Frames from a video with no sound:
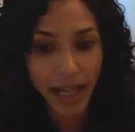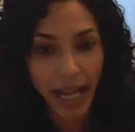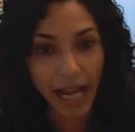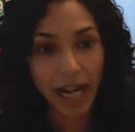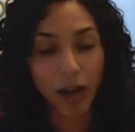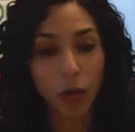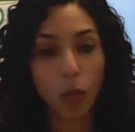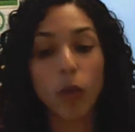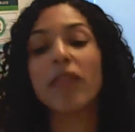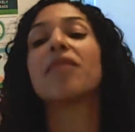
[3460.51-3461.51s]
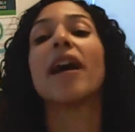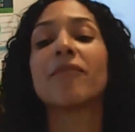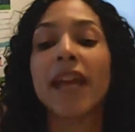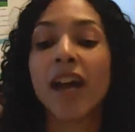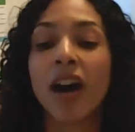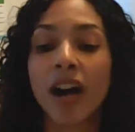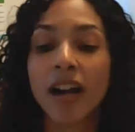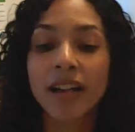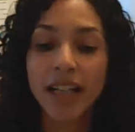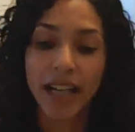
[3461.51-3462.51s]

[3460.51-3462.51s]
how with them they are